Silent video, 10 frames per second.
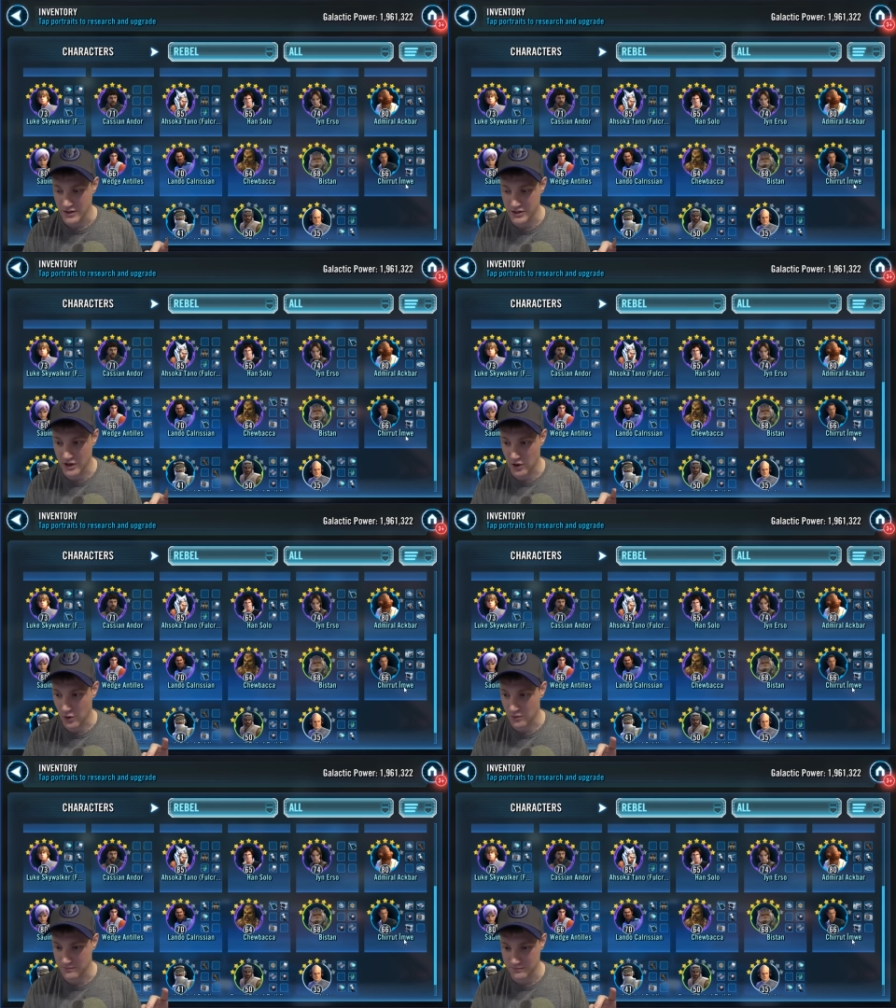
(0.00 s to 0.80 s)

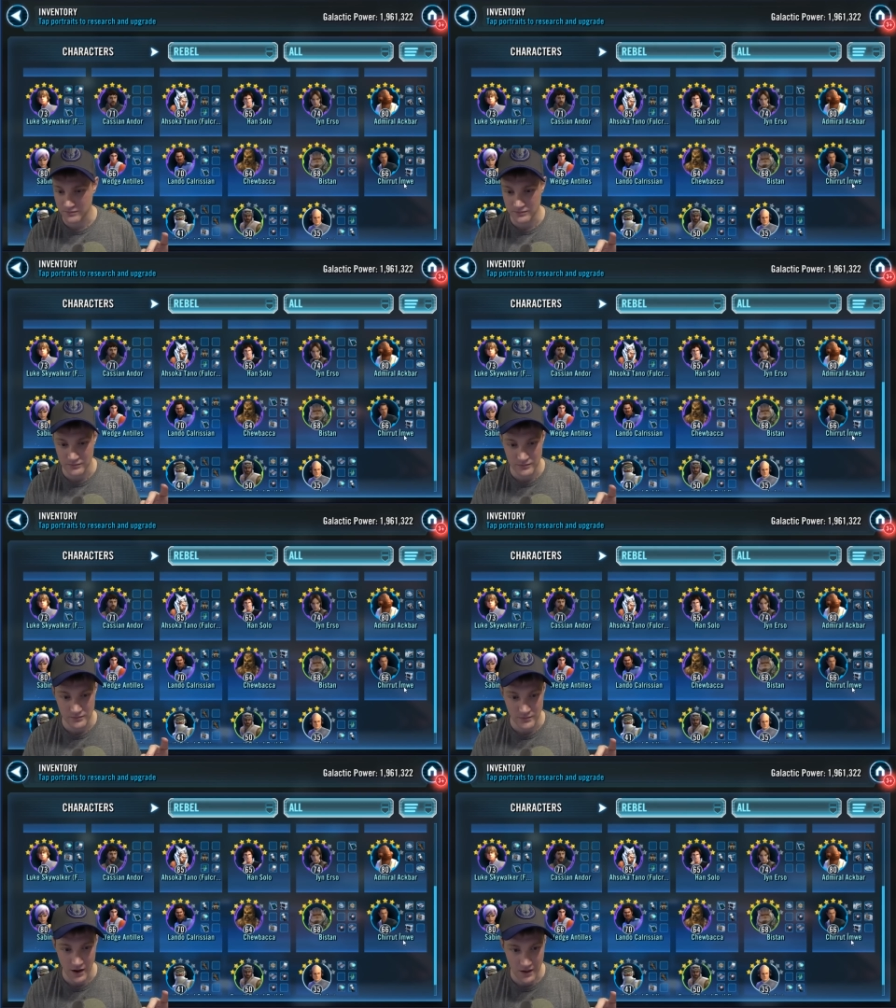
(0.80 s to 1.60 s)
So
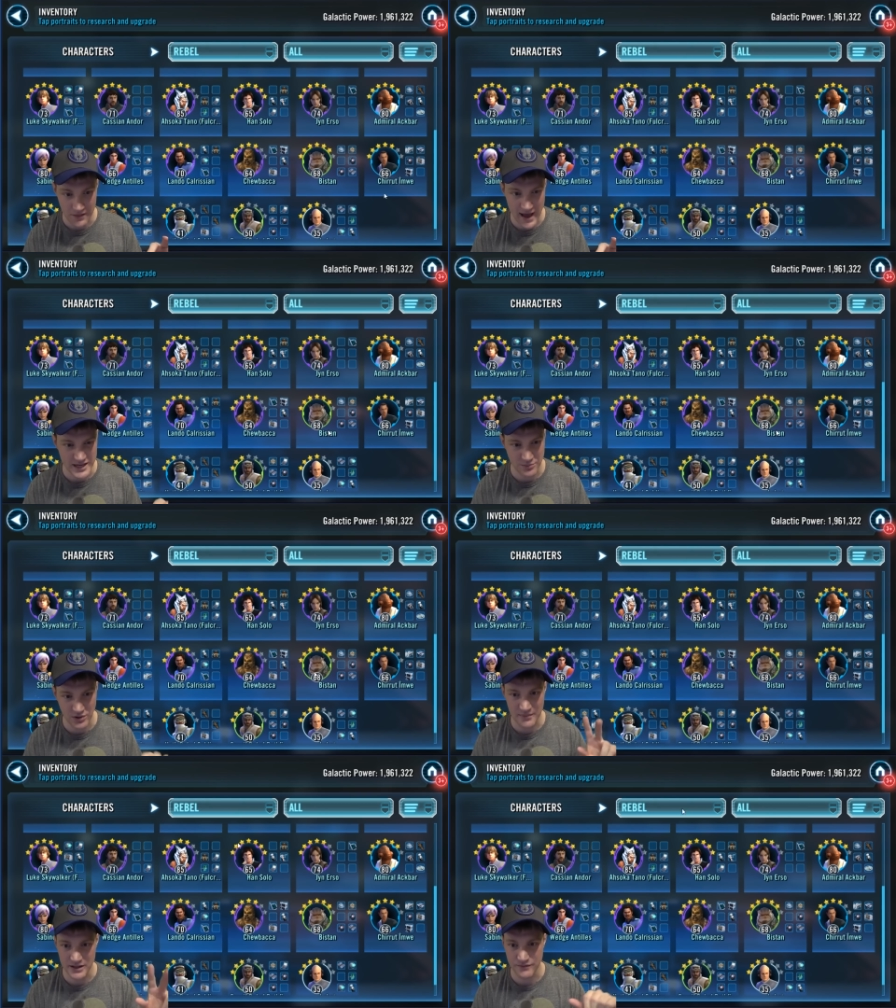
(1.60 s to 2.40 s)
that's
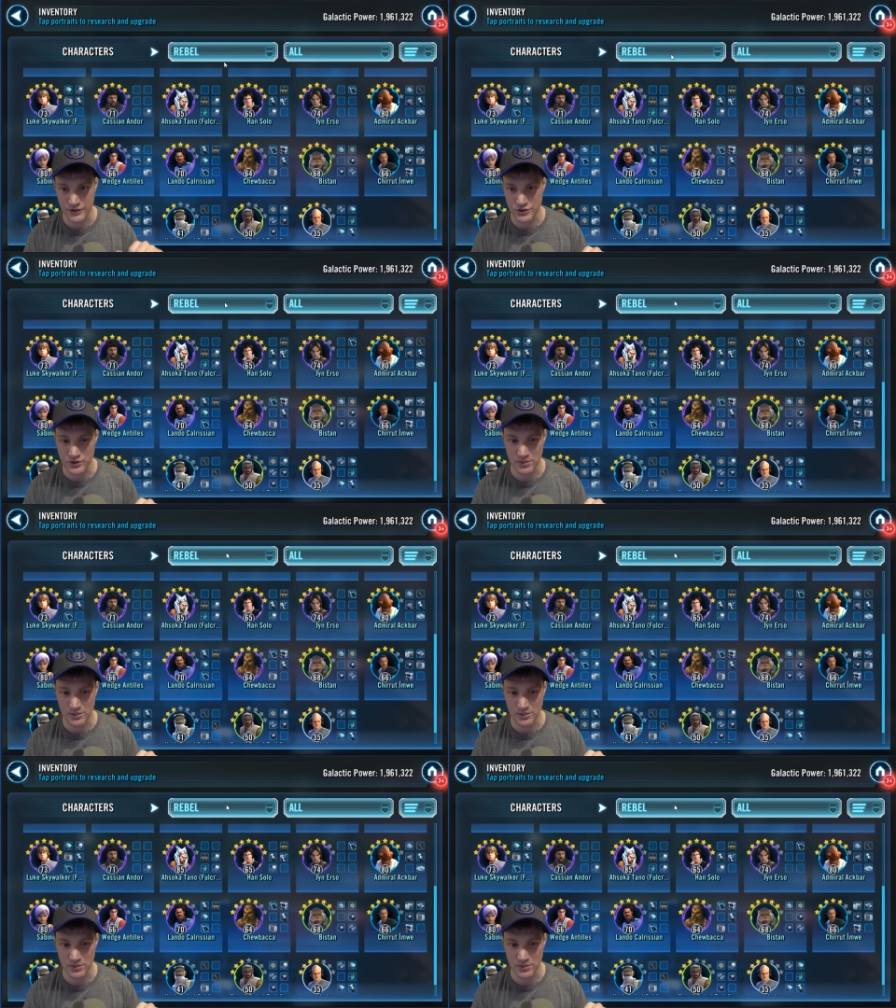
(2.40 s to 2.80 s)
probably the first